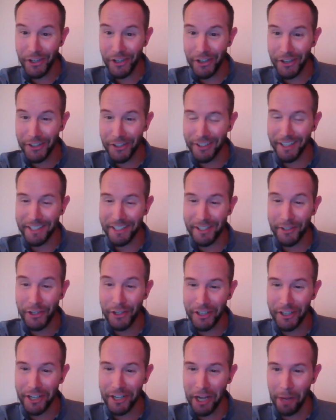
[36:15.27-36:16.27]
Good, lots of
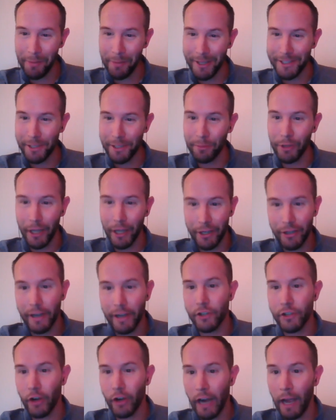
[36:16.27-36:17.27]
good comments. I'm glad you
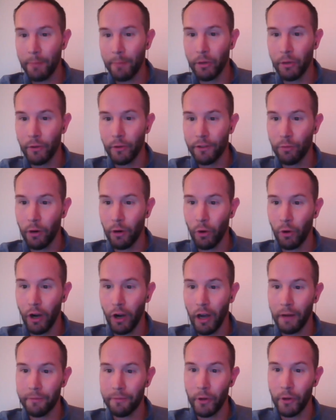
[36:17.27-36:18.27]
guys are happy with what we're
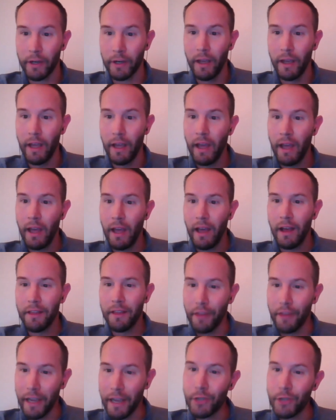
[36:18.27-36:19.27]
offering.
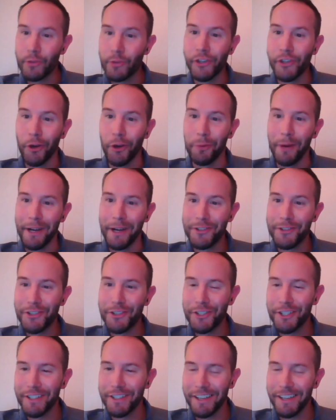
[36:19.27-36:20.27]
Thank you so
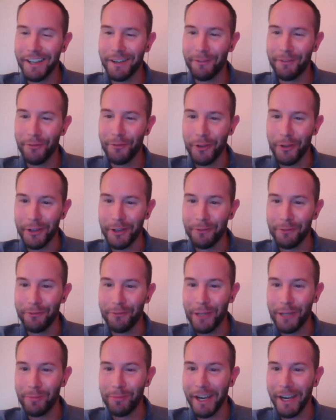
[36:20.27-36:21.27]
much uh, for the good
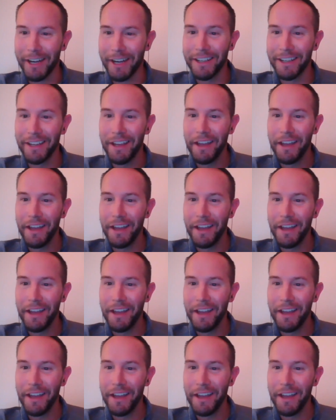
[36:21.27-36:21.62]
feedback.